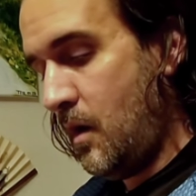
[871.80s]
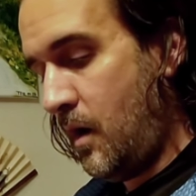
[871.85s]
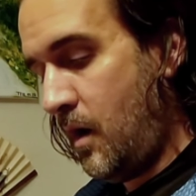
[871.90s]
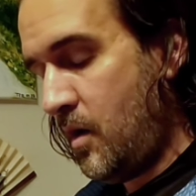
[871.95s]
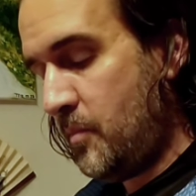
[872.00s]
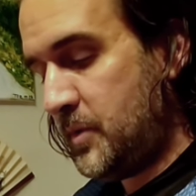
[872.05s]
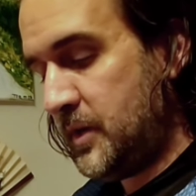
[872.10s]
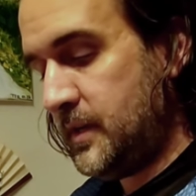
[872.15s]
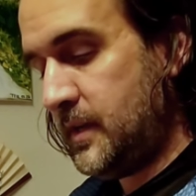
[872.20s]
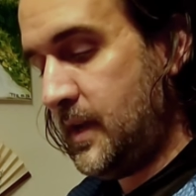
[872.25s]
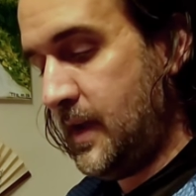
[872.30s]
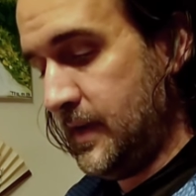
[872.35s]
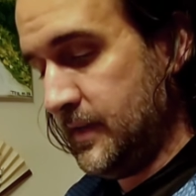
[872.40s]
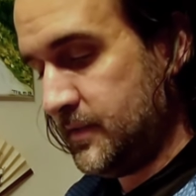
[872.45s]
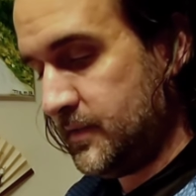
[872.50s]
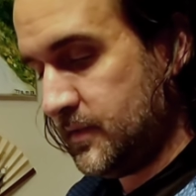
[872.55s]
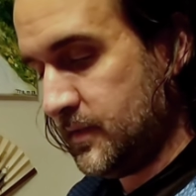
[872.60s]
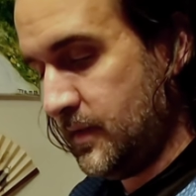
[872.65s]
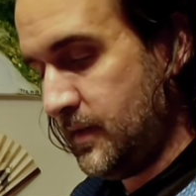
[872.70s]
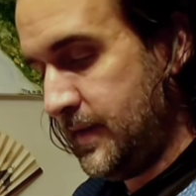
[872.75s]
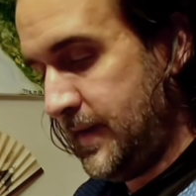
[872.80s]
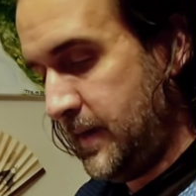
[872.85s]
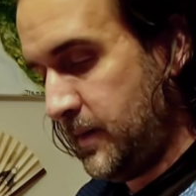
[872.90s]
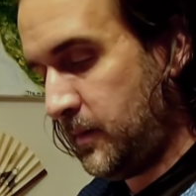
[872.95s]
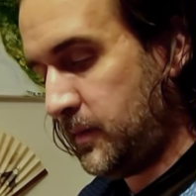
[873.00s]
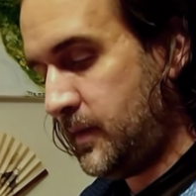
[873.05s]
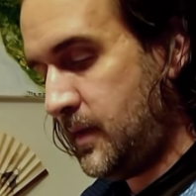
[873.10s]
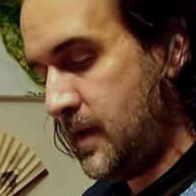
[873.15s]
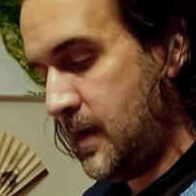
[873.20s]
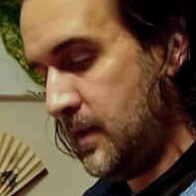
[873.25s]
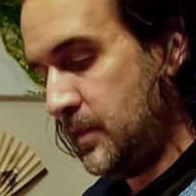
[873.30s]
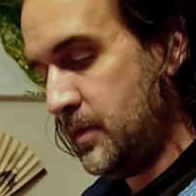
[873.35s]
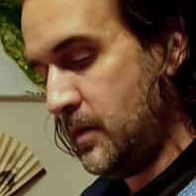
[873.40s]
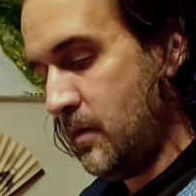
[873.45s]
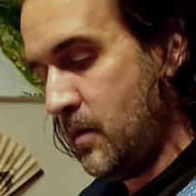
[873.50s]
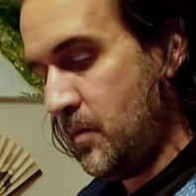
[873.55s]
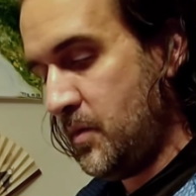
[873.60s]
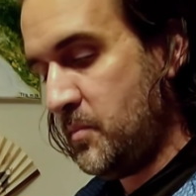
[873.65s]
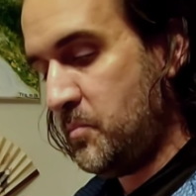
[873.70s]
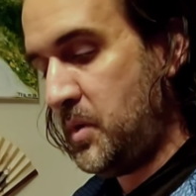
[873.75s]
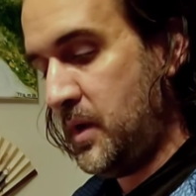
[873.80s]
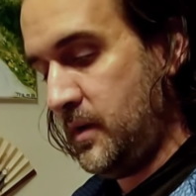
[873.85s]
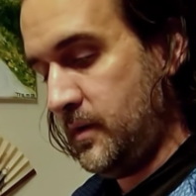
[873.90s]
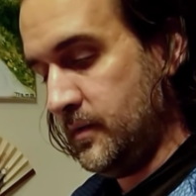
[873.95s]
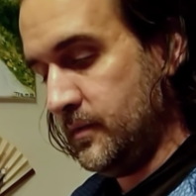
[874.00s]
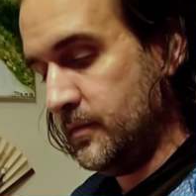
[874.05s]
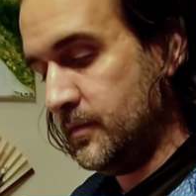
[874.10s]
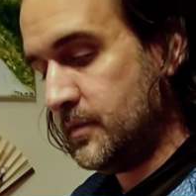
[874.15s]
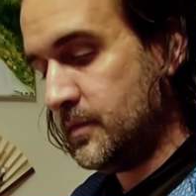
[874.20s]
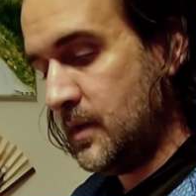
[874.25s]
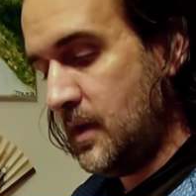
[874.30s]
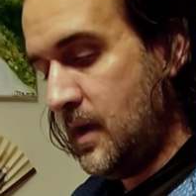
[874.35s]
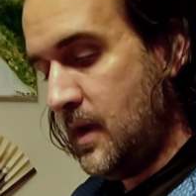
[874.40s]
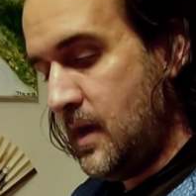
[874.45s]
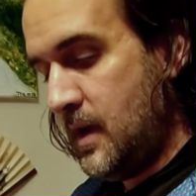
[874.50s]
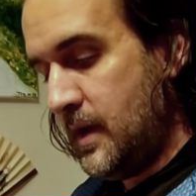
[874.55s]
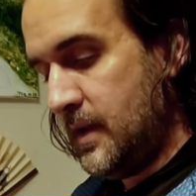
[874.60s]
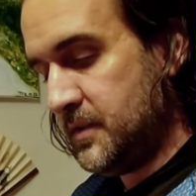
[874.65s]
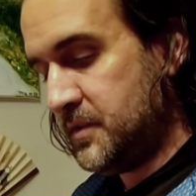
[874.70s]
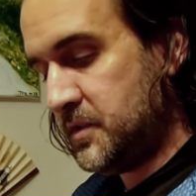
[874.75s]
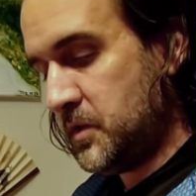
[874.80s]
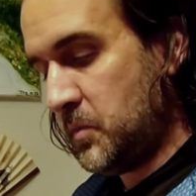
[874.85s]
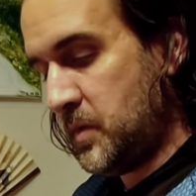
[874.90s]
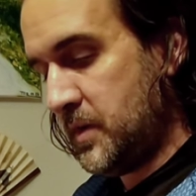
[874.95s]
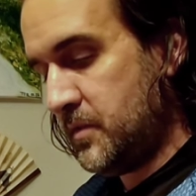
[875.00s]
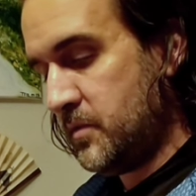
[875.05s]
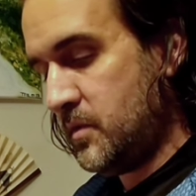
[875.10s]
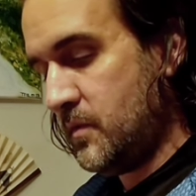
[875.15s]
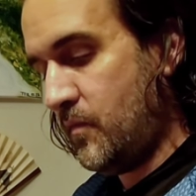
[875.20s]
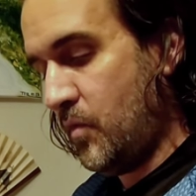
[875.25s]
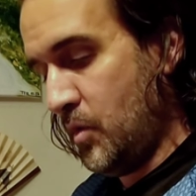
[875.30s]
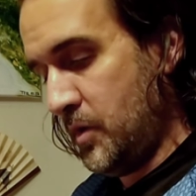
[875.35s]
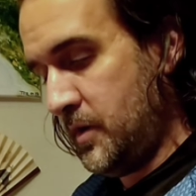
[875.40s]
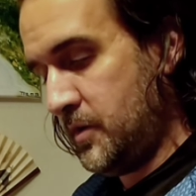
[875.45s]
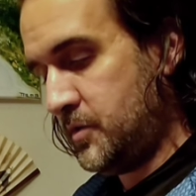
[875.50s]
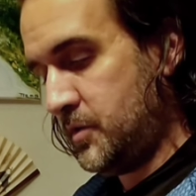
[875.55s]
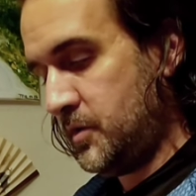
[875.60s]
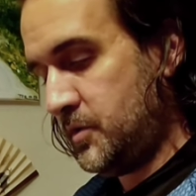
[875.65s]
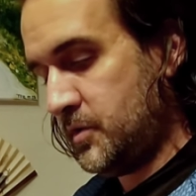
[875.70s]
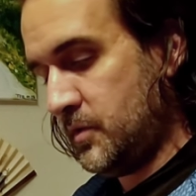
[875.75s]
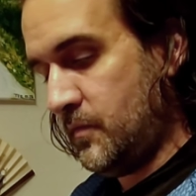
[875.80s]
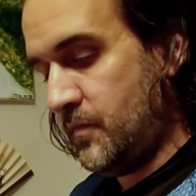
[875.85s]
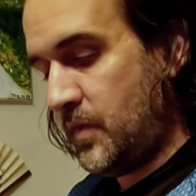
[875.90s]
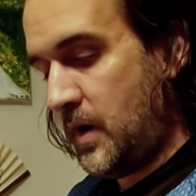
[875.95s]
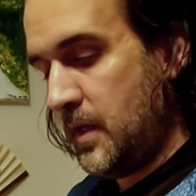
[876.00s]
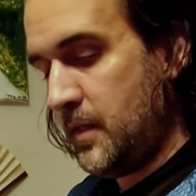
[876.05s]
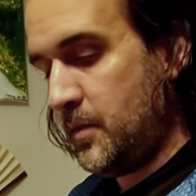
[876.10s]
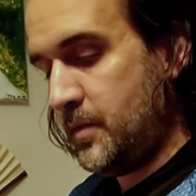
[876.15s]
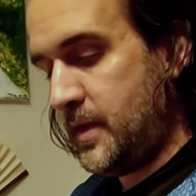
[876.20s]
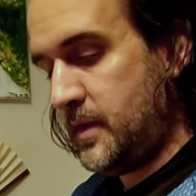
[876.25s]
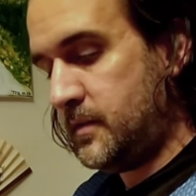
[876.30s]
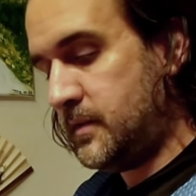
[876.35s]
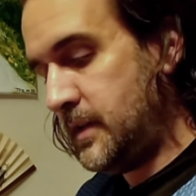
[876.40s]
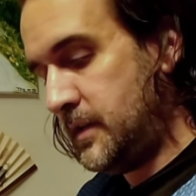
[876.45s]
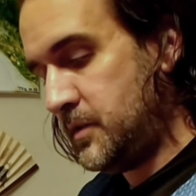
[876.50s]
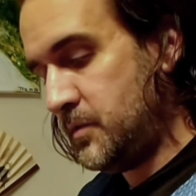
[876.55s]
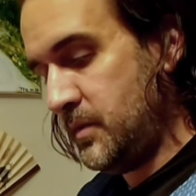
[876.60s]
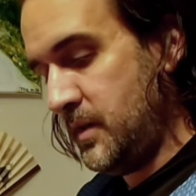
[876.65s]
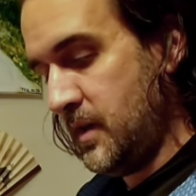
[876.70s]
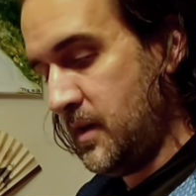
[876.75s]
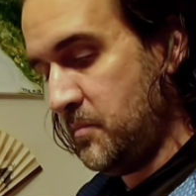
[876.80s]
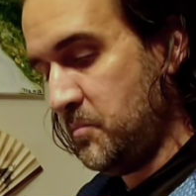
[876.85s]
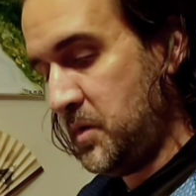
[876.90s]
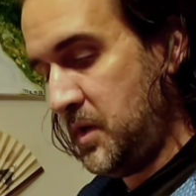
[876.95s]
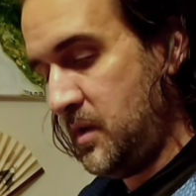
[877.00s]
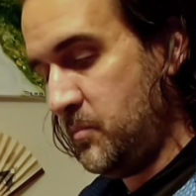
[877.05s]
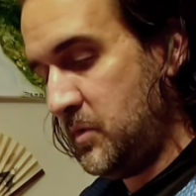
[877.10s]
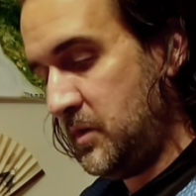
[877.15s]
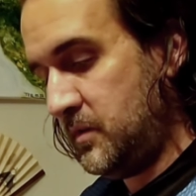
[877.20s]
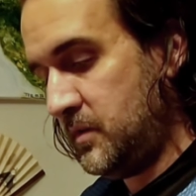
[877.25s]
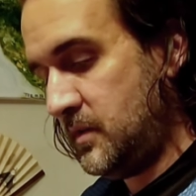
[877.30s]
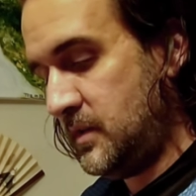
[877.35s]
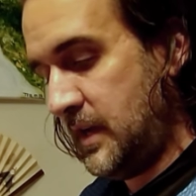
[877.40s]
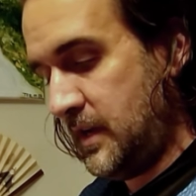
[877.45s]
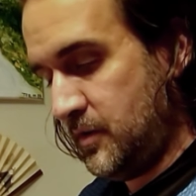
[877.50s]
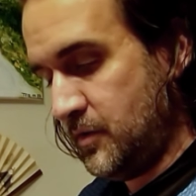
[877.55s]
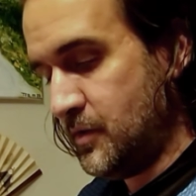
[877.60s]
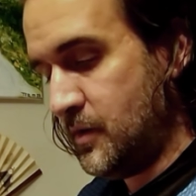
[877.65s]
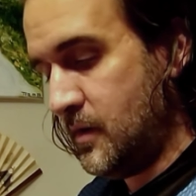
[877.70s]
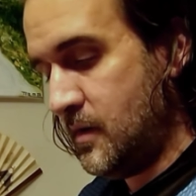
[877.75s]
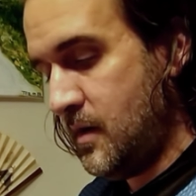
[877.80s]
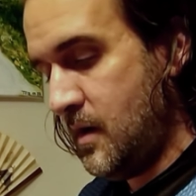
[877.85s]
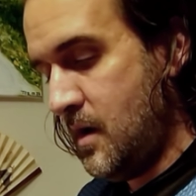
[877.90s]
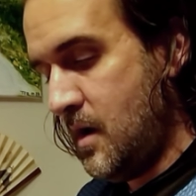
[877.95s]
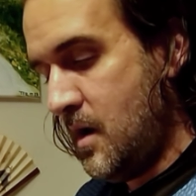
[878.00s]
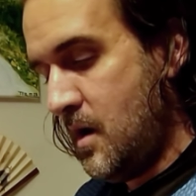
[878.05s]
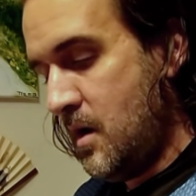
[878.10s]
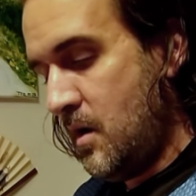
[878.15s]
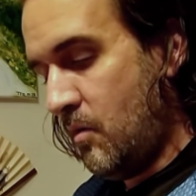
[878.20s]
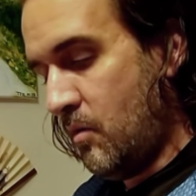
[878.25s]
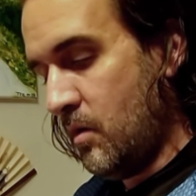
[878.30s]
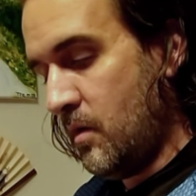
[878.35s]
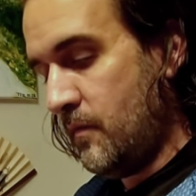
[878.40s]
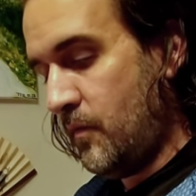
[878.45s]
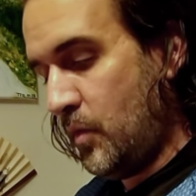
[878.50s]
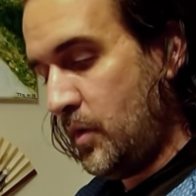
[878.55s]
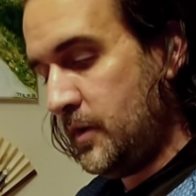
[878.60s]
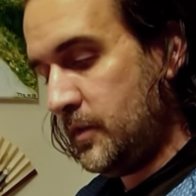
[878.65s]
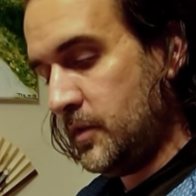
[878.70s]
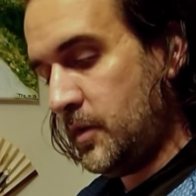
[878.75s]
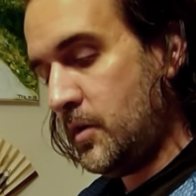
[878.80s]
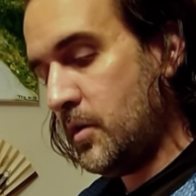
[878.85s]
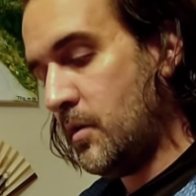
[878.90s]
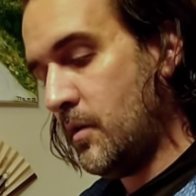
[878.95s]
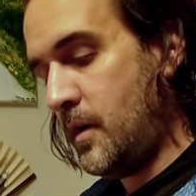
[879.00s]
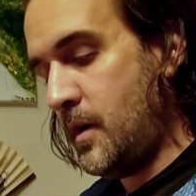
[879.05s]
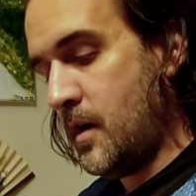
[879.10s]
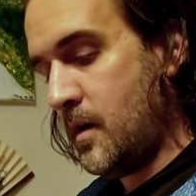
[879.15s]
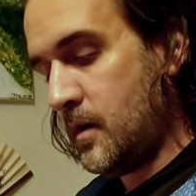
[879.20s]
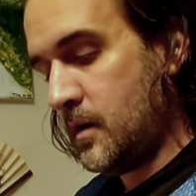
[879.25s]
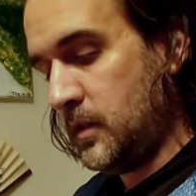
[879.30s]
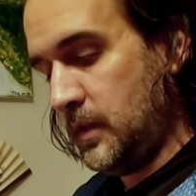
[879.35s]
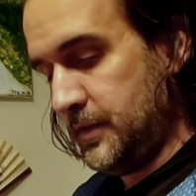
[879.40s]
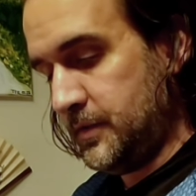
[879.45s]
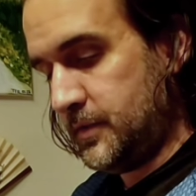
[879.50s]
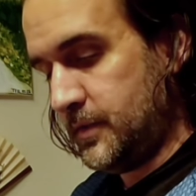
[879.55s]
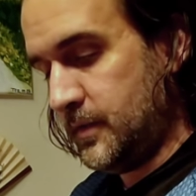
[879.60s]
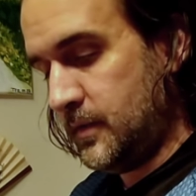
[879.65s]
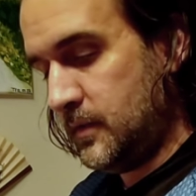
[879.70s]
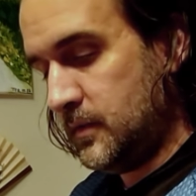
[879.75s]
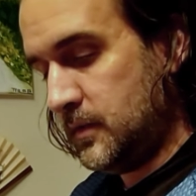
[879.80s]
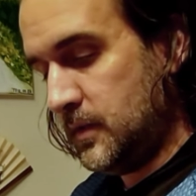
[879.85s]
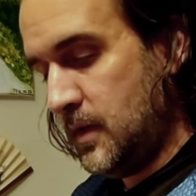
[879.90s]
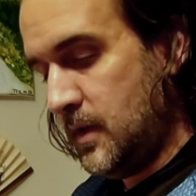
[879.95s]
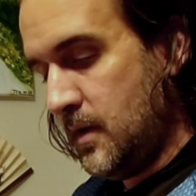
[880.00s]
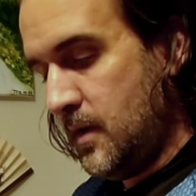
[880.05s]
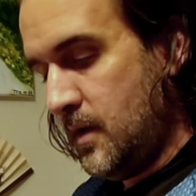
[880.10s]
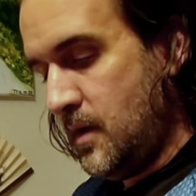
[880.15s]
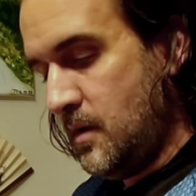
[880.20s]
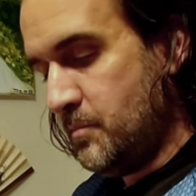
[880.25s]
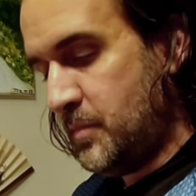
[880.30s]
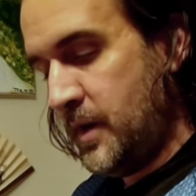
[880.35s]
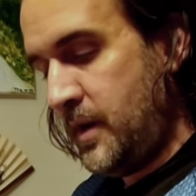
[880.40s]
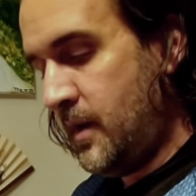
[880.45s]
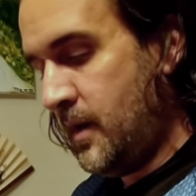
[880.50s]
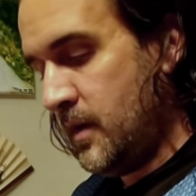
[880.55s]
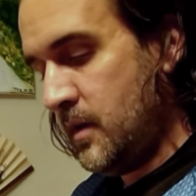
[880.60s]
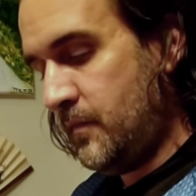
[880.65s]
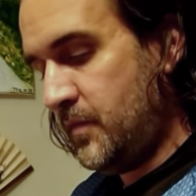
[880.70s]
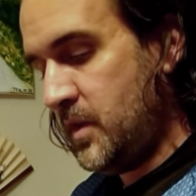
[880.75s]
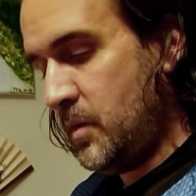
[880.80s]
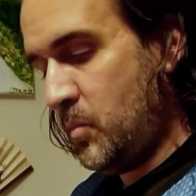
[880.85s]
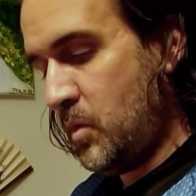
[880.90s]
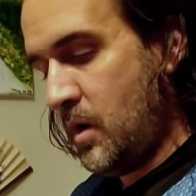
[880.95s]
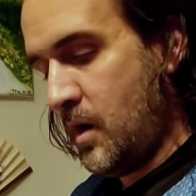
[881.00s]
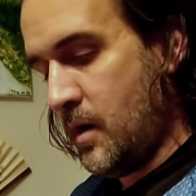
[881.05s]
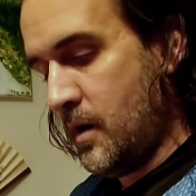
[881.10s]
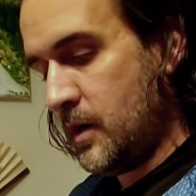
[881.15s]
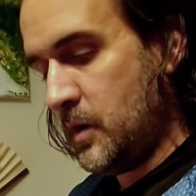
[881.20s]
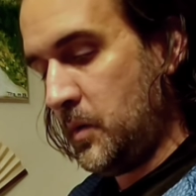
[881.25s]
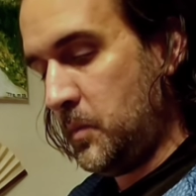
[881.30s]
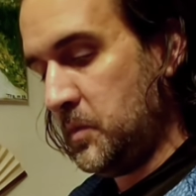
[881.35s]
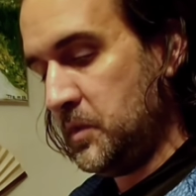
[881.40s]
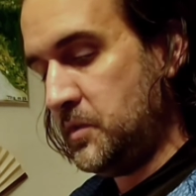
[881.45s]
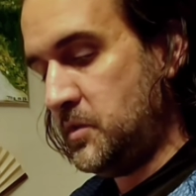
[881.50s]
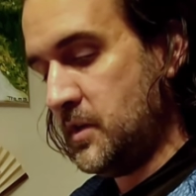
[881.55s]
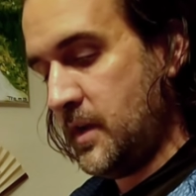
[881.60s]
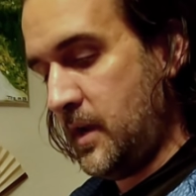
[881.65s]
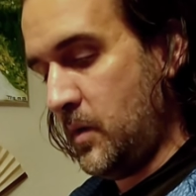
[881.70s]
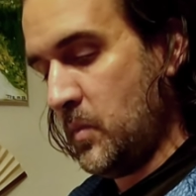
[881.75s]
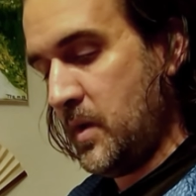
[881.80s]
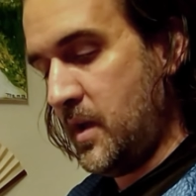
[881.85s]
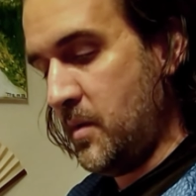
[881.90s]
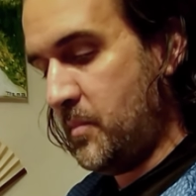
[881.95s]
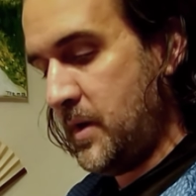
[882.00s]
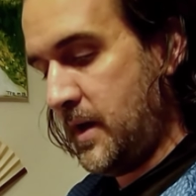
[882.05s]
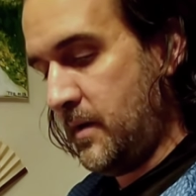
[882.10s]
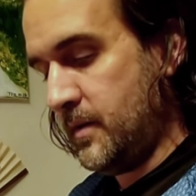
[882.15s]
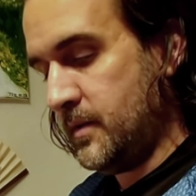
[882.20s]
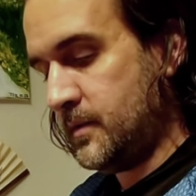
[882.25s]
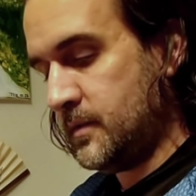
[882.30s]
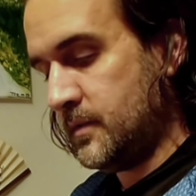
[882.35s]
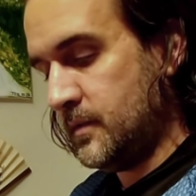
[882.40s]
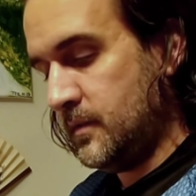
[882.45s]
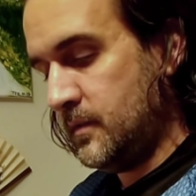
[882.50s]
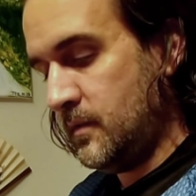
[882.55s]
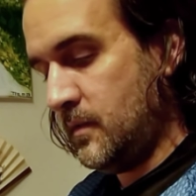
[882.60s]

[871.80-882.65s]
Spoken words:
All but Kes undoubtedly had their own opinions as to whether the Voyager should follow that tetryon beam into danger or avoid the Courier cluster, but none of them were arguing with Janeway about it.